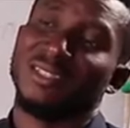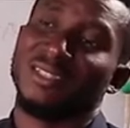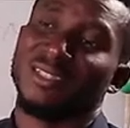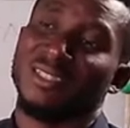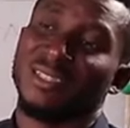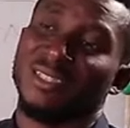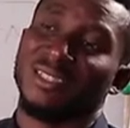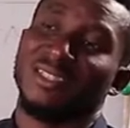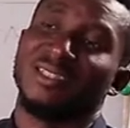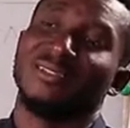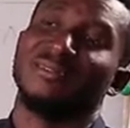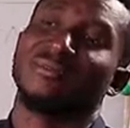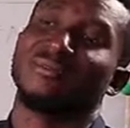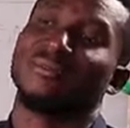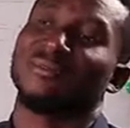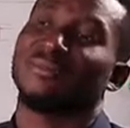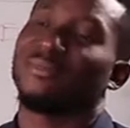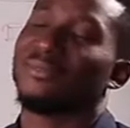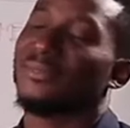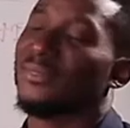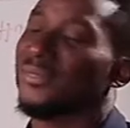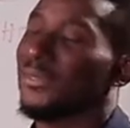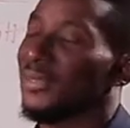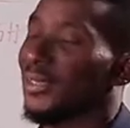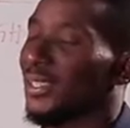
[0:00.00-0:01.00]
3
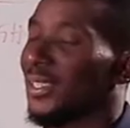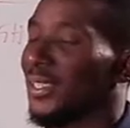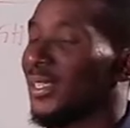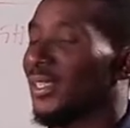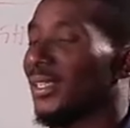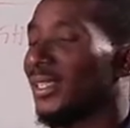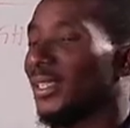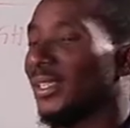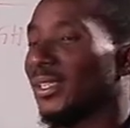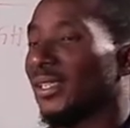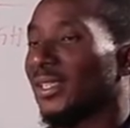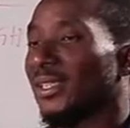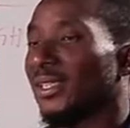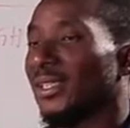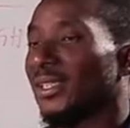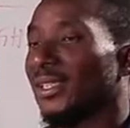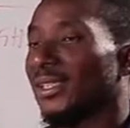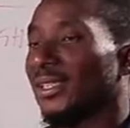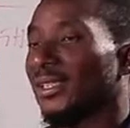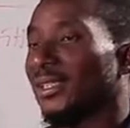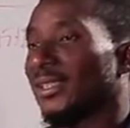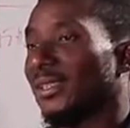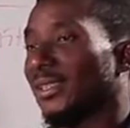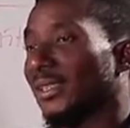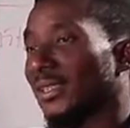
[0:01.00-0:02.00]
times 1, the answer
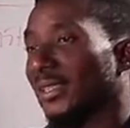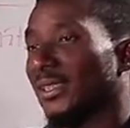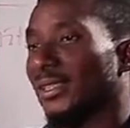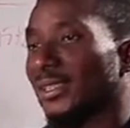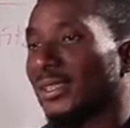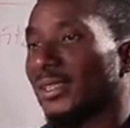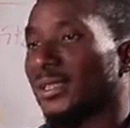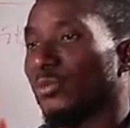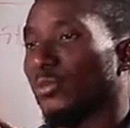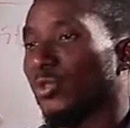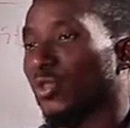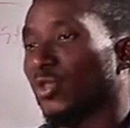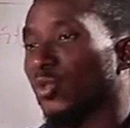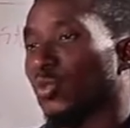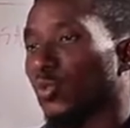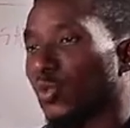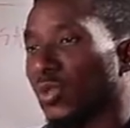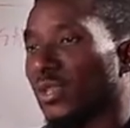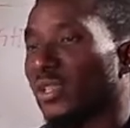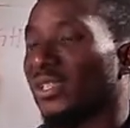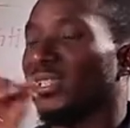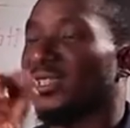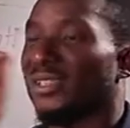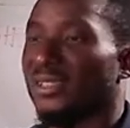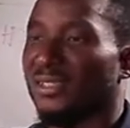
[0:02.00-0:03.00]
is 3.
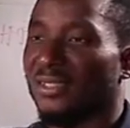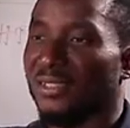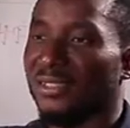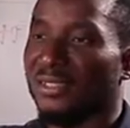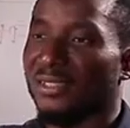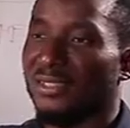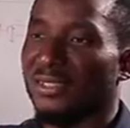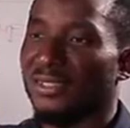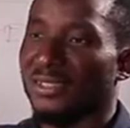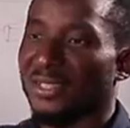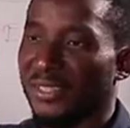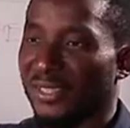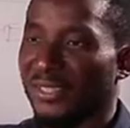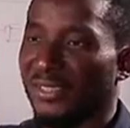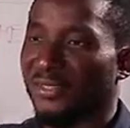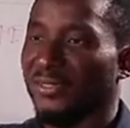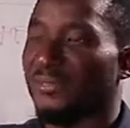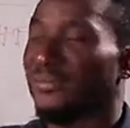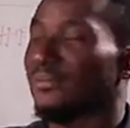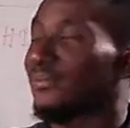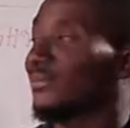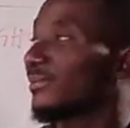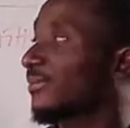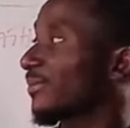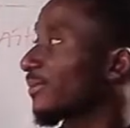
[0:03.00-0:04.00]
Let's move to equation
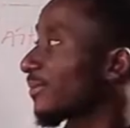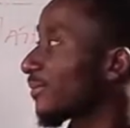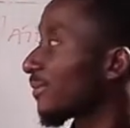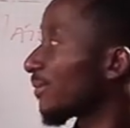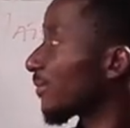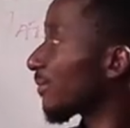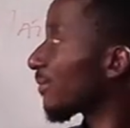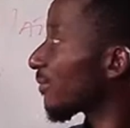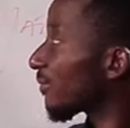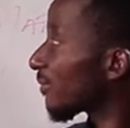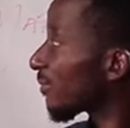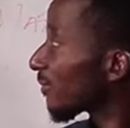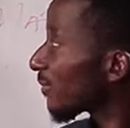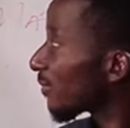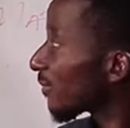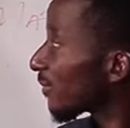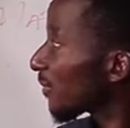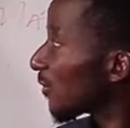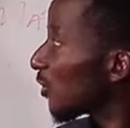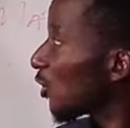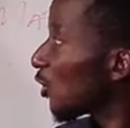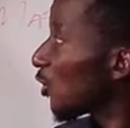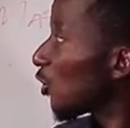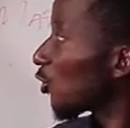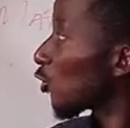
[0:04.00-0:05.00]
2. That is
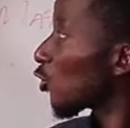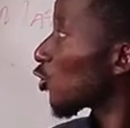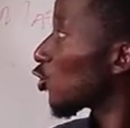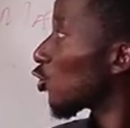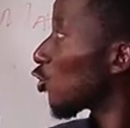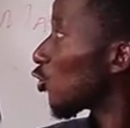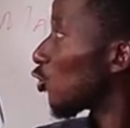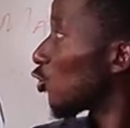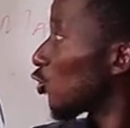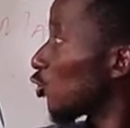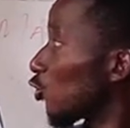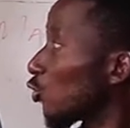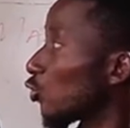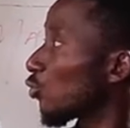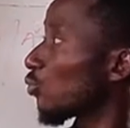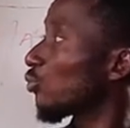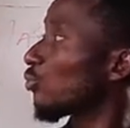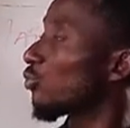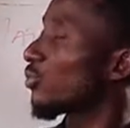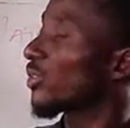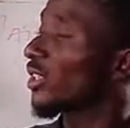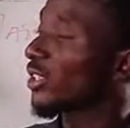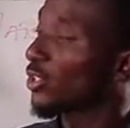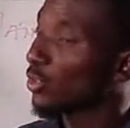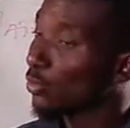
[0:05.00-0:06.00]
multiplied by 2.
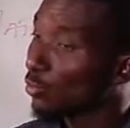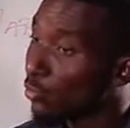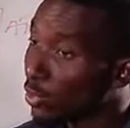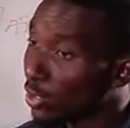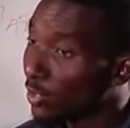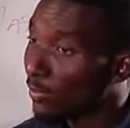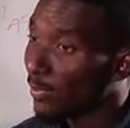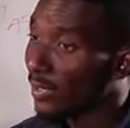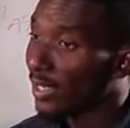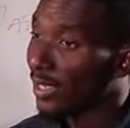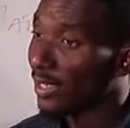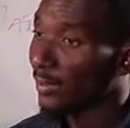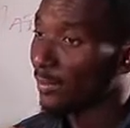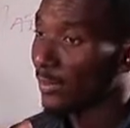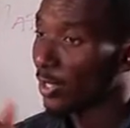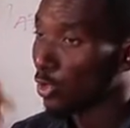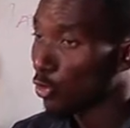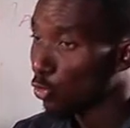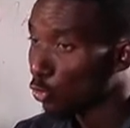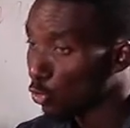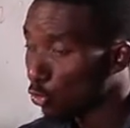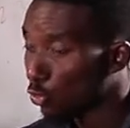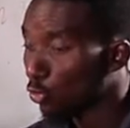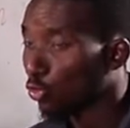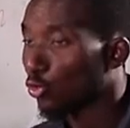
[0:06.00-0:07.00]
2
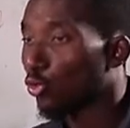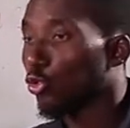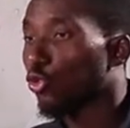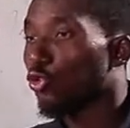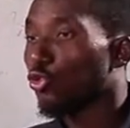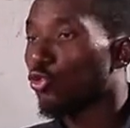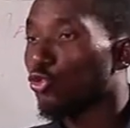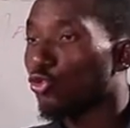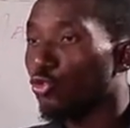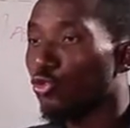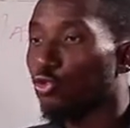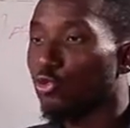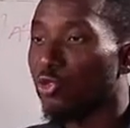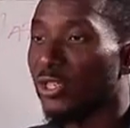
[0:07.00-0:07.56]
times 3x,